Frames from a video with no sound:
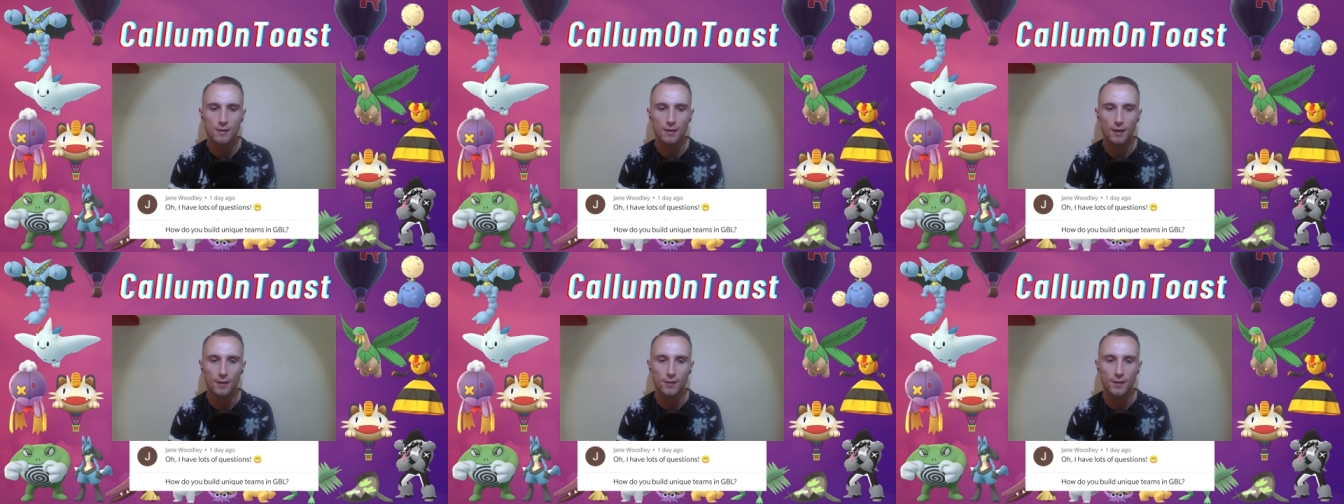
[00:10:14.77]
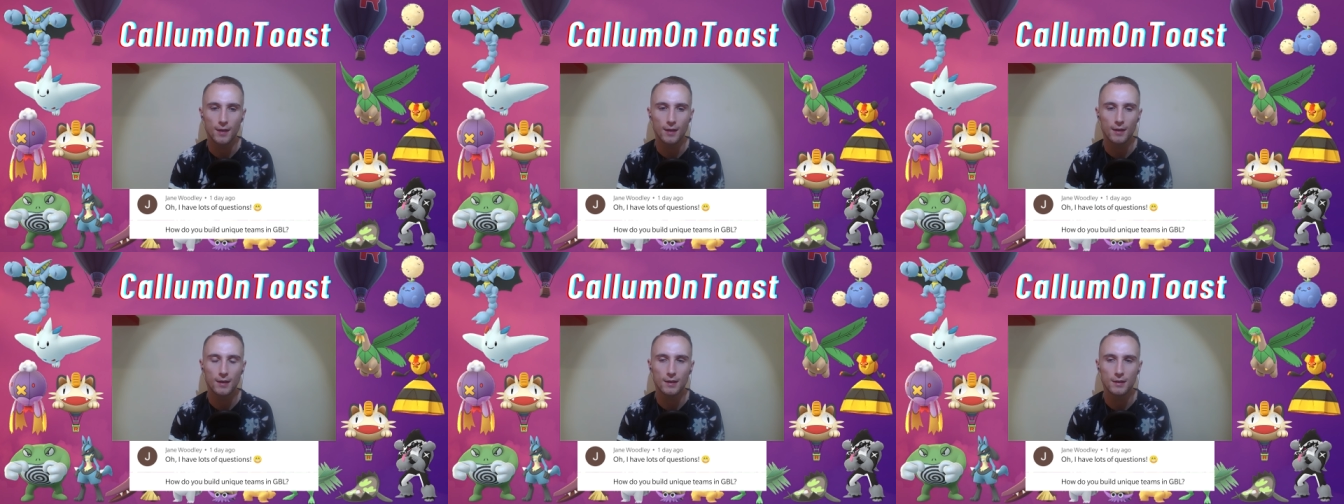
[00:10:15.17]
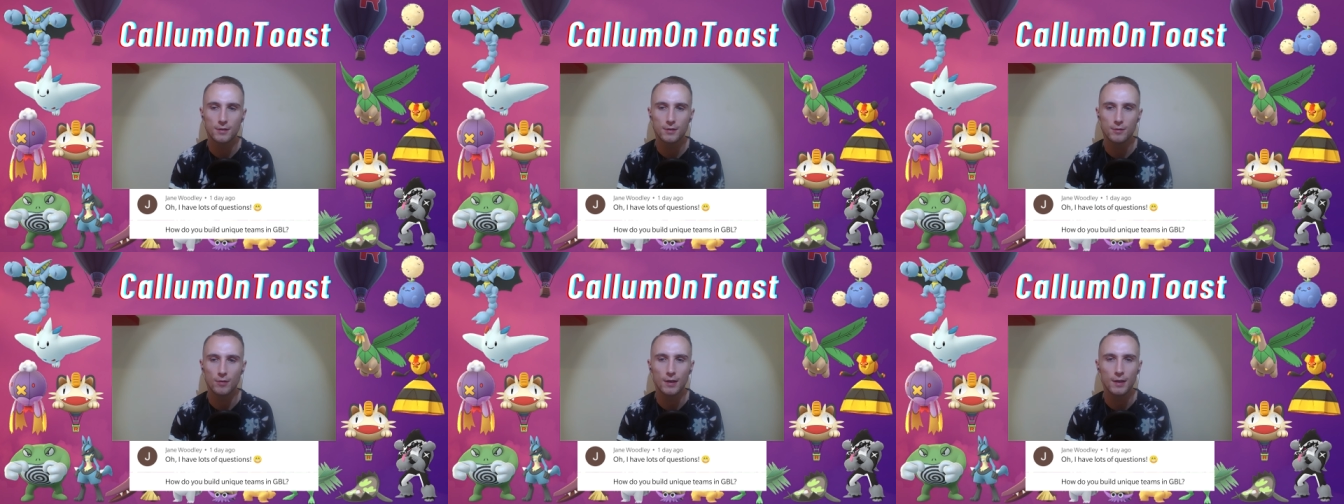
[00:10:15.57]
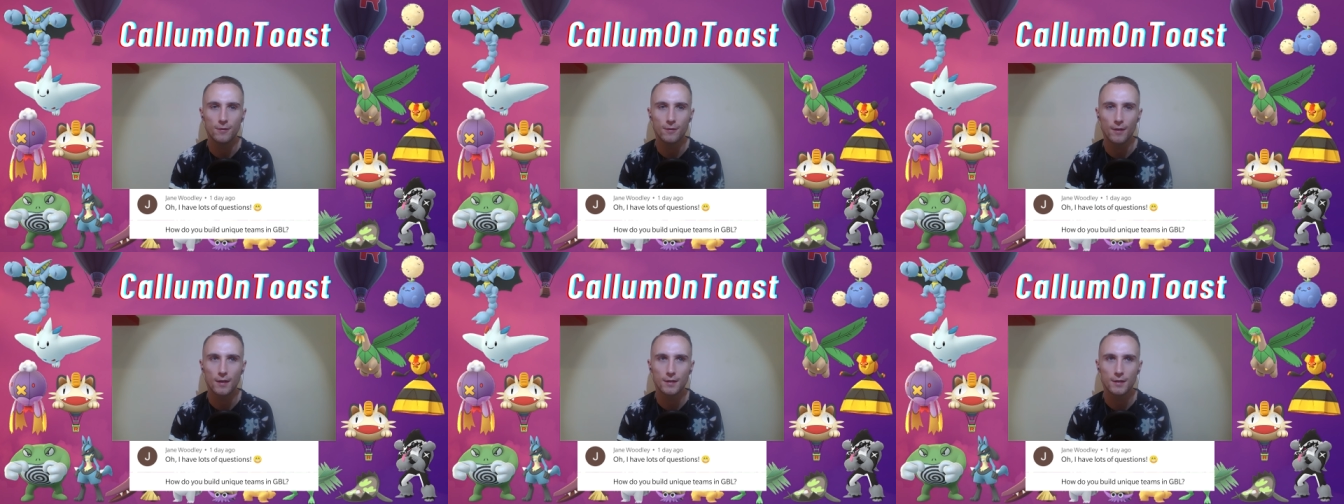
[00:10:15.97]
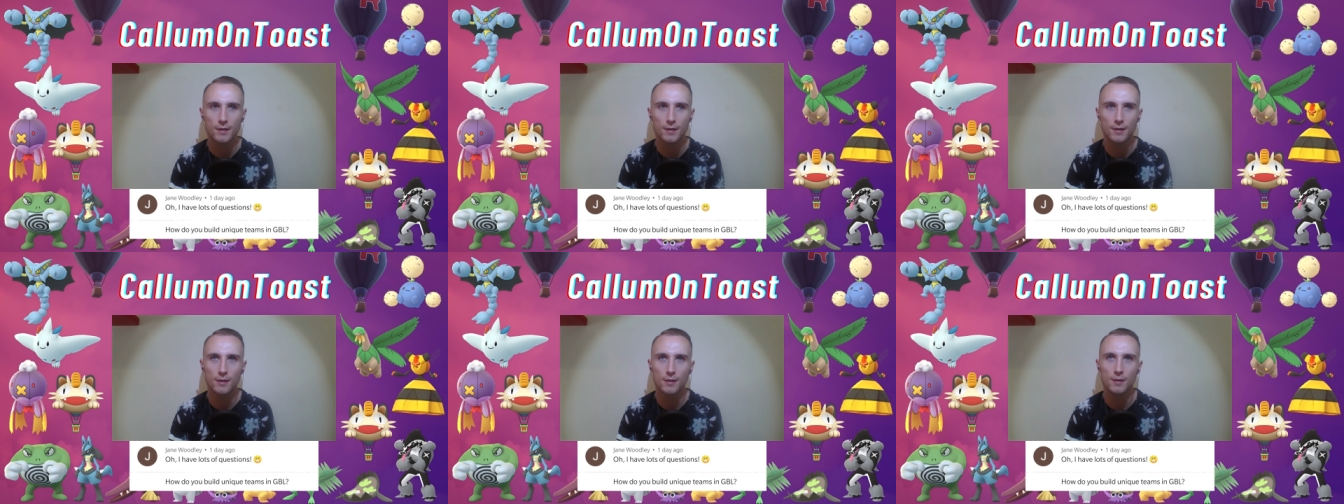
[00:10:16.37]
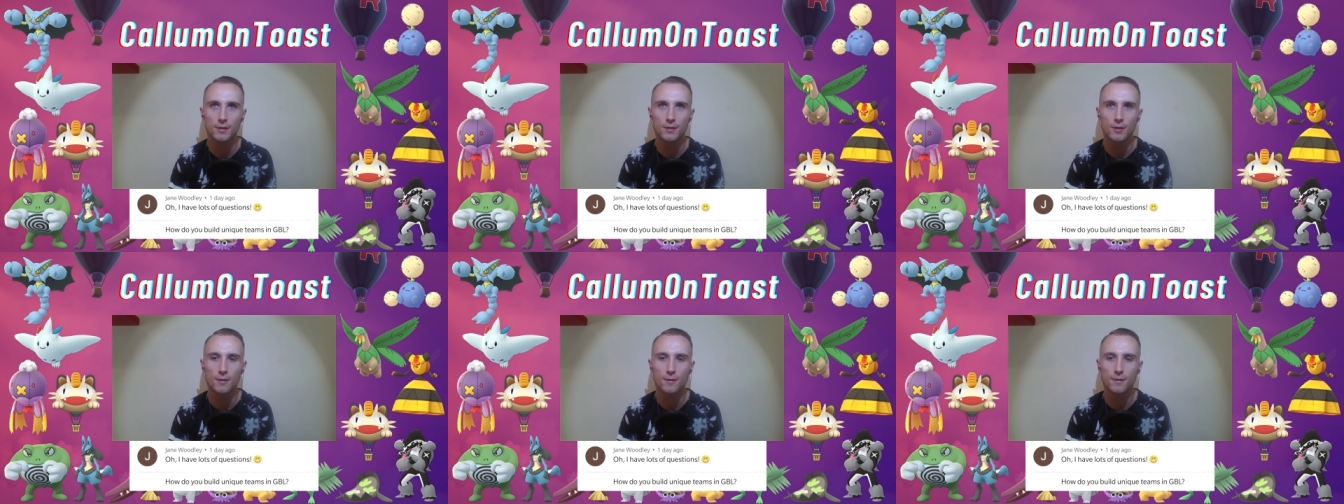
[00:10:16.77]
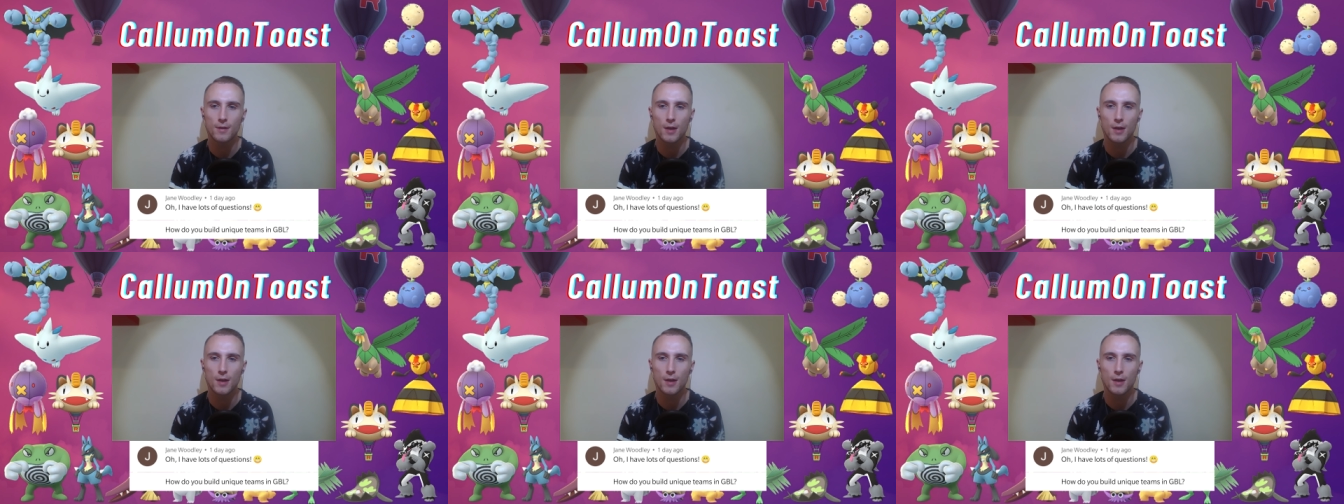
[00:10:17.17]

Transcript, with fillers: I think it's really fun to sort of